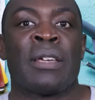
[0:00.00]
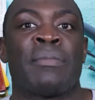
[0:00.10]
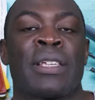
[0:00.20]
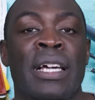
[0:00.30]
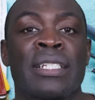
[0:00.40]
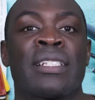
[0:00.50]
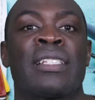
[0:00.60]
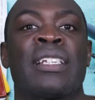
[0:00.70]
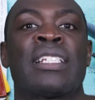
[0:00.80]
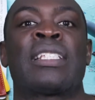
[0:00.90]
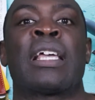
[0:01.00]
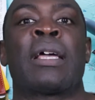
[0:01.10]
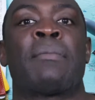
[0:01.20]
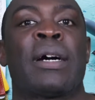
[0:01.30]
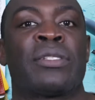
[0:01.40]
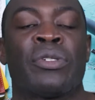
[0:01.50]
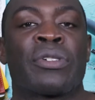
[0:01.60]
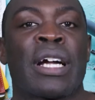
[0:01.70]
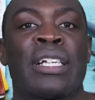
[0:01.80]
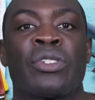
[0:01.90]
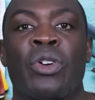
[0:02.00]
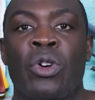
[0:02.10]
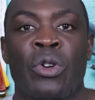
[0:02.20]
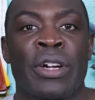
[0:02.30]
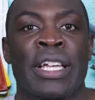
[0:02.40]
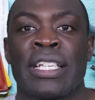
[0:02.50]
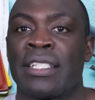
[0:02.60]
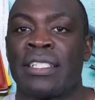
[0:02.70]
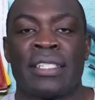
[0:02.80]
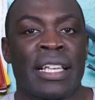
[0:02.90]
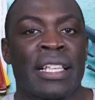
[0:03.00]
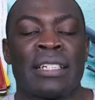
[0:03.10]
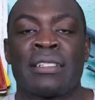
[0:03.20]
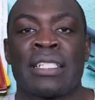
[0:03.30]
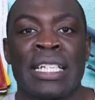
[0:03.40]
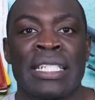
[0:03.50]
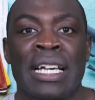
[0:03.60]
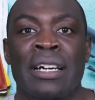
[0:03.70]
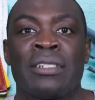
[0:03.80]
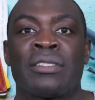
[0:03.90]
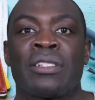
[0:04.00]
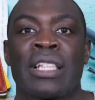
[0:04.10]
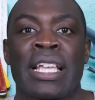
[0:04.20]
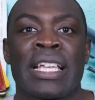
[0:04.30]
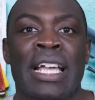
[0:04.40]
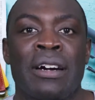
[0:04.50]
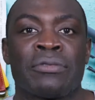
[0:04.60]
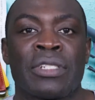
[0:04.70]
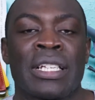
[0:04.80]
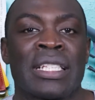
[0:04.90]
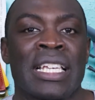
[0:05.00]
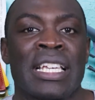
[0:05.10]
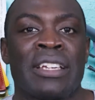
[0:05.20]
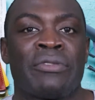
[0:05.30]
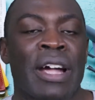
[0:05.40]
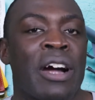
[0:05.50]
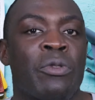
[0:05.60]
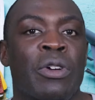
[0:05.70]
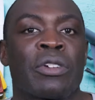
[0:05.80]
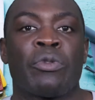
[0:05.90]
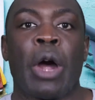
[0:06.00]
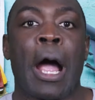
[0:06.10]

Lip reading: Because of this, my tour guides already set out the details, laying out the groundwork.